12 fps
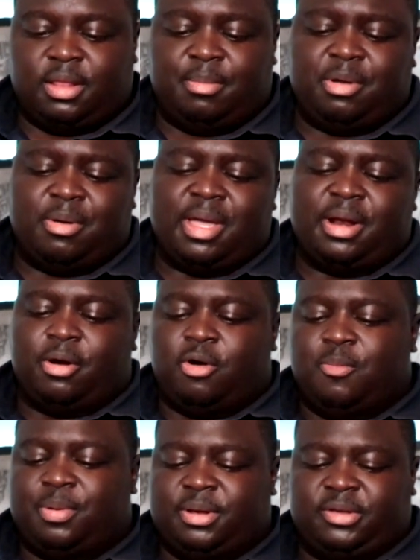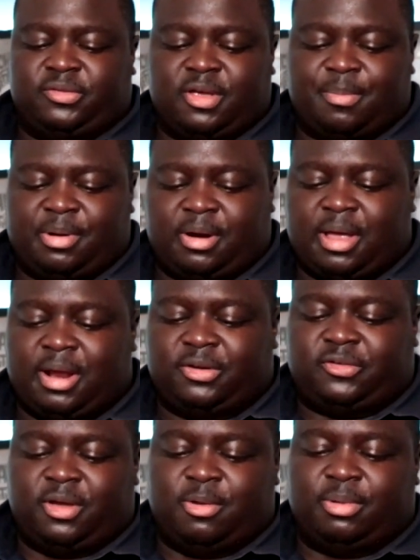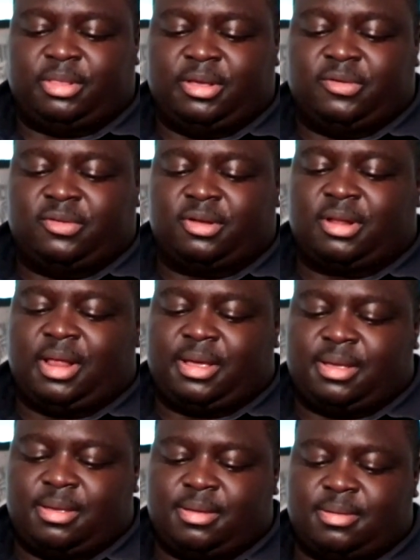let me go ahead and open these up and I'll kind of show you what these look like.